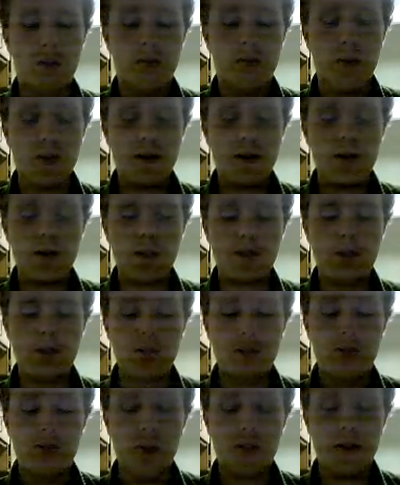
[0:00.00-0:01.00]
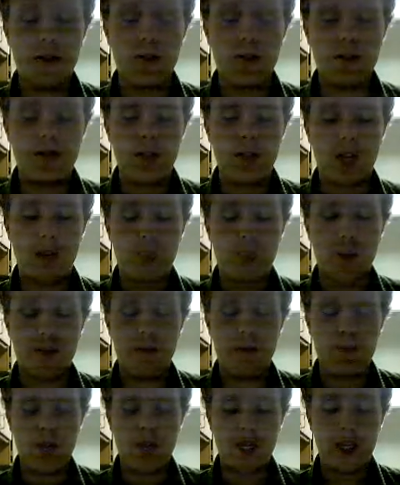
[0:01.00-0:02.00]
First, let's address the topic
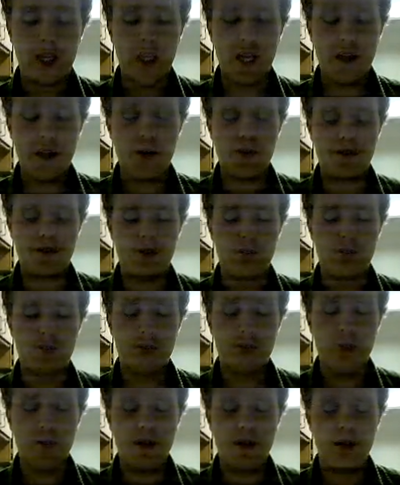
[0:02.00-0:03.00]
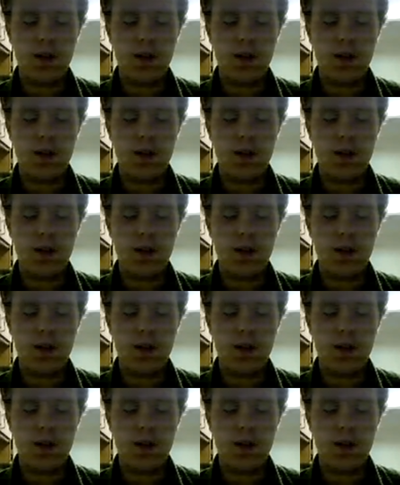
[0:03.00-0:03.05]
of medications.